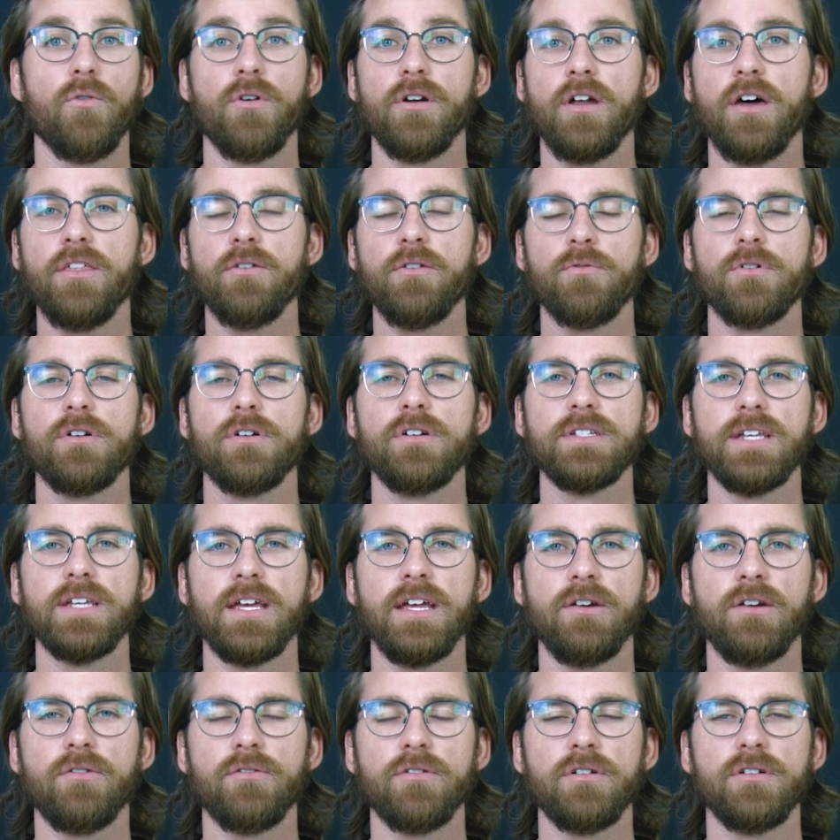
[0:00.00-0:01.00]
Or in other words,
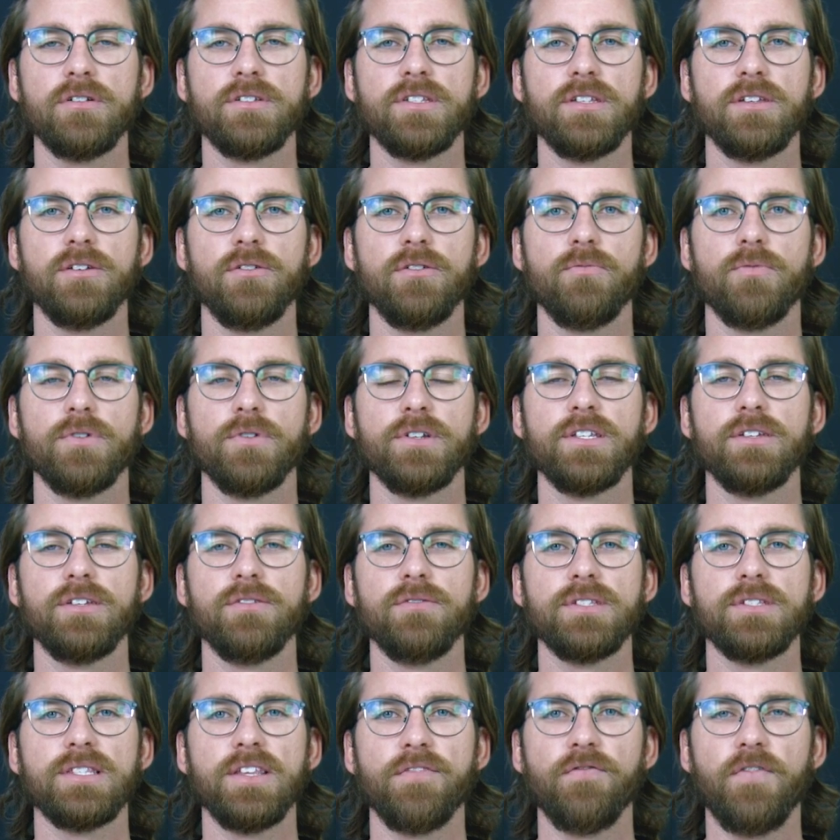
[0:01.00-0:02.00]
in order to
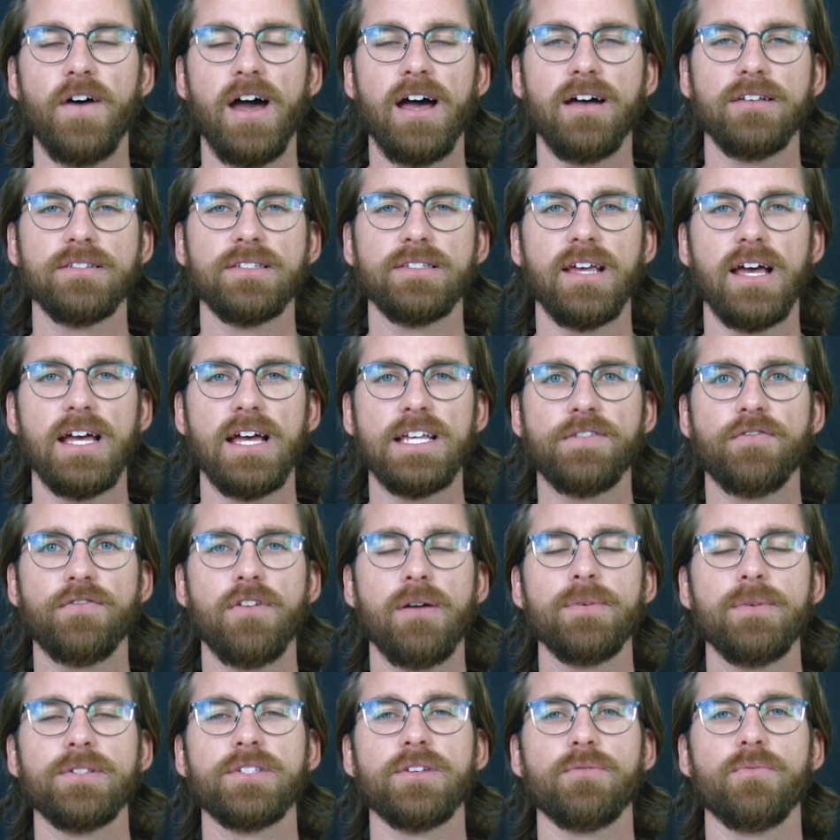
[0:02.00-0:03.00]
reduce the file size
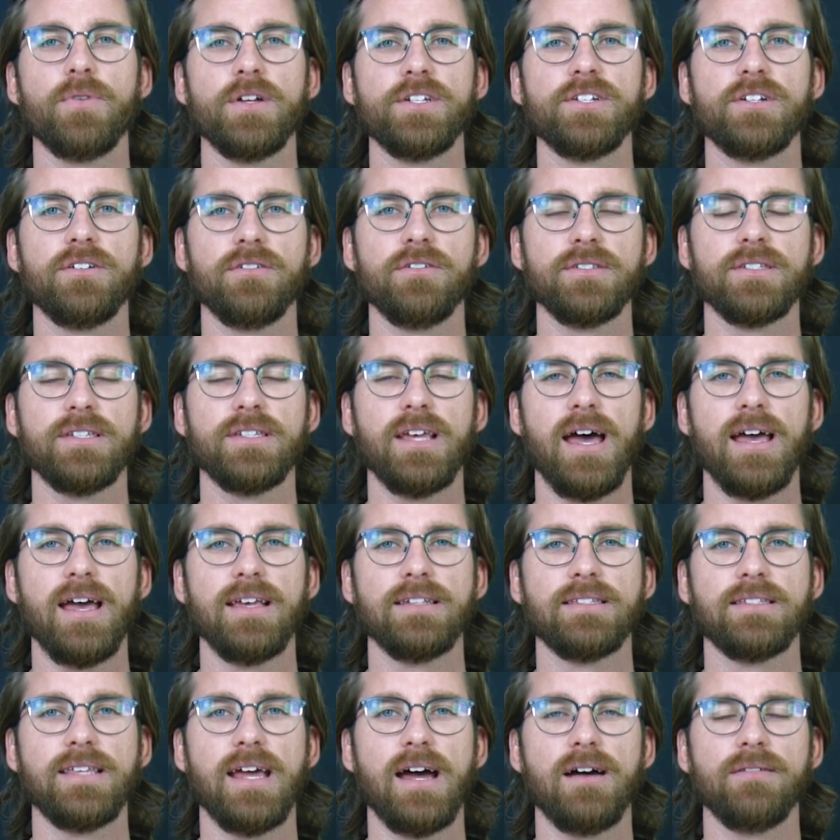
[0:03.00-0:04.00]
from its original
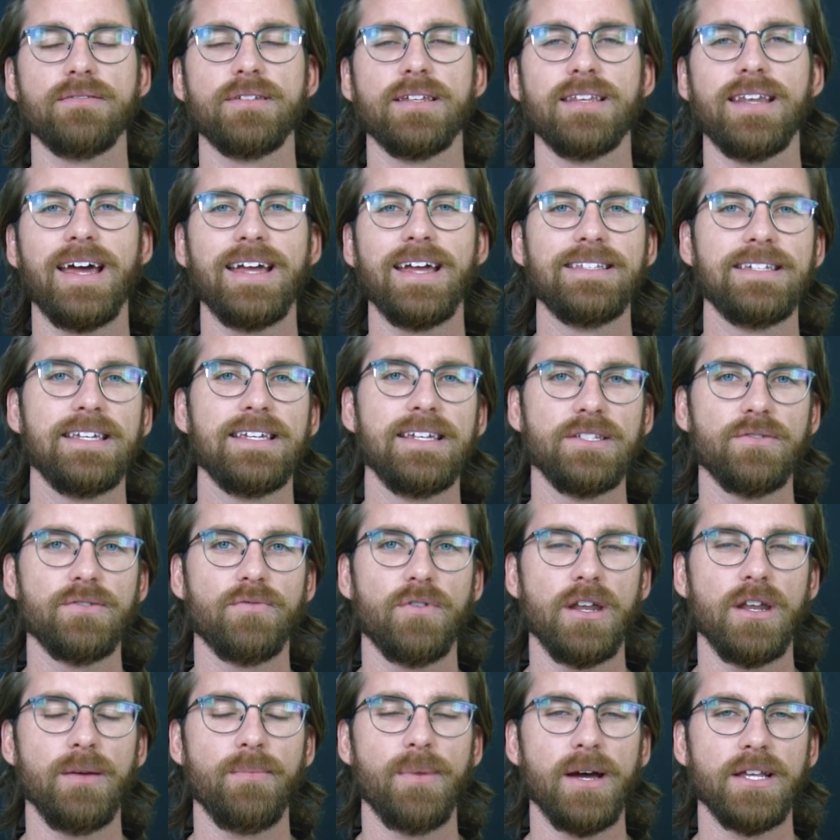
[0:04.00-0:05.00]
size down to
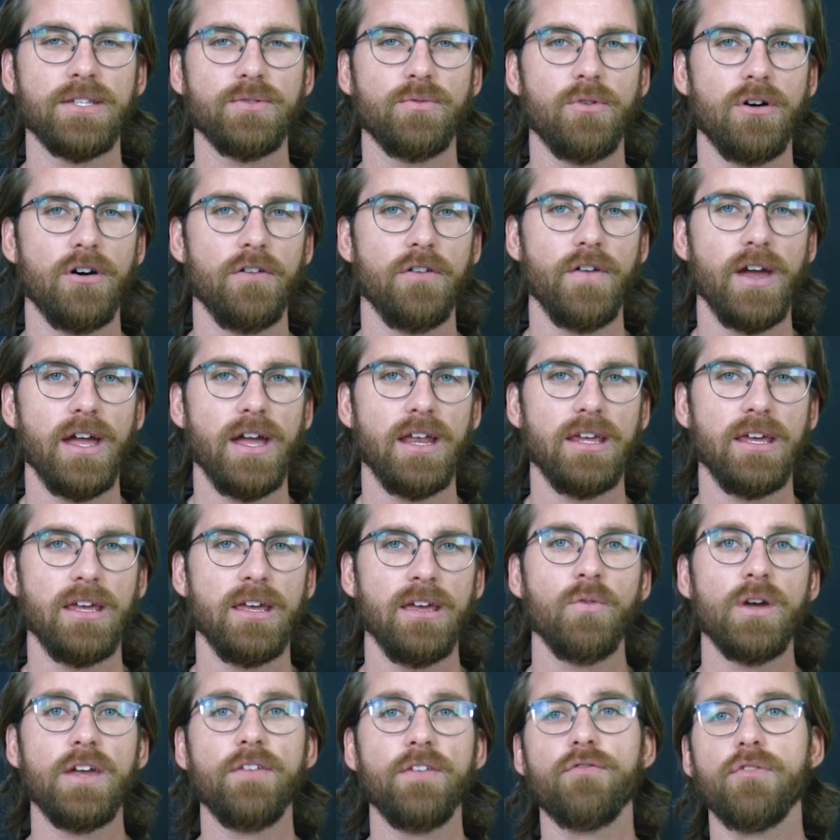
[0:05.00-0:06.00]
1920 by
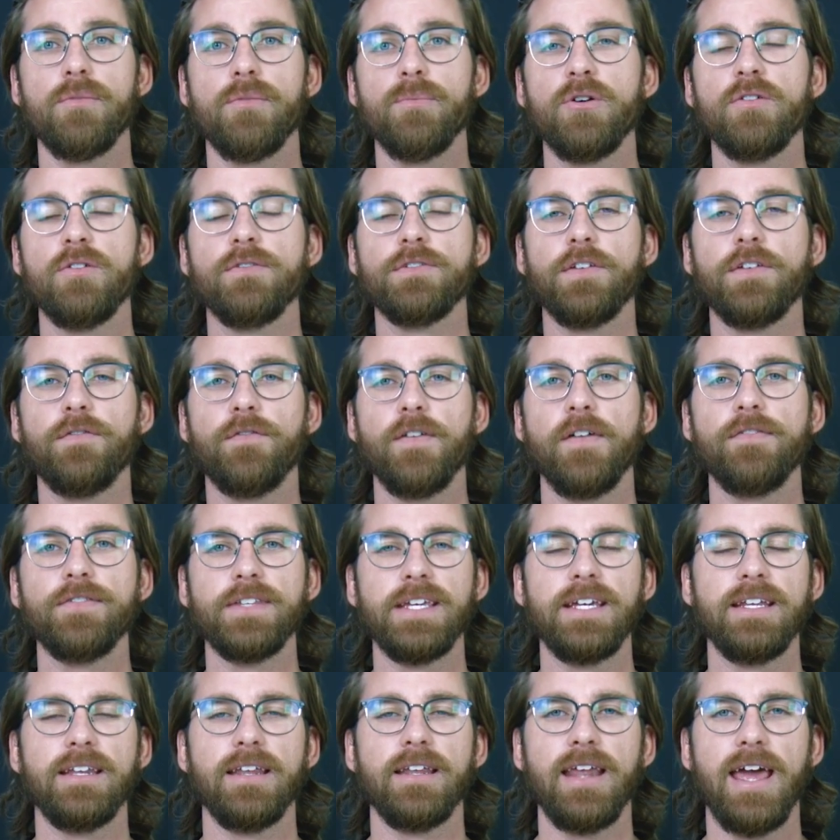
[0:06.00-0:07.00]
1280, we've removed
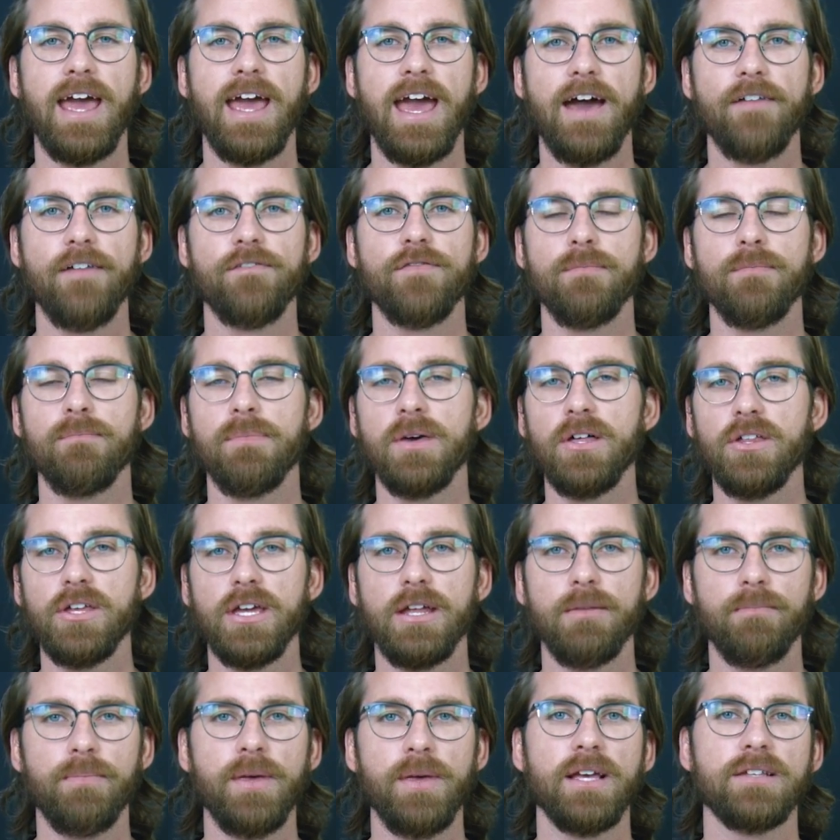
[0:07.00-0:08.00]
15 and a half
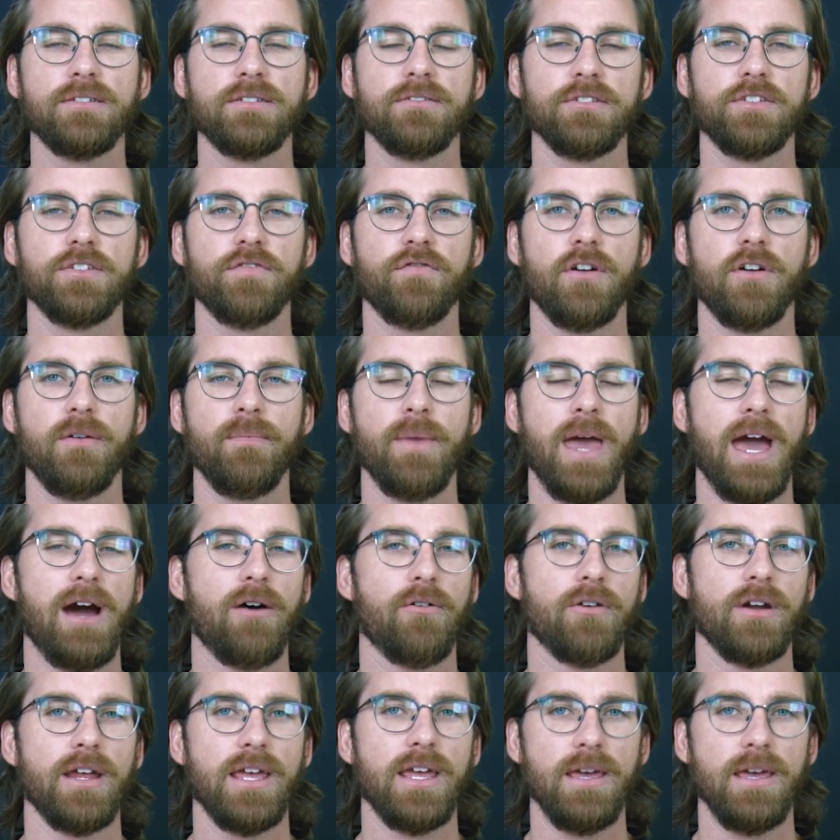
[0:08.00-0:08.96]
million pixels from our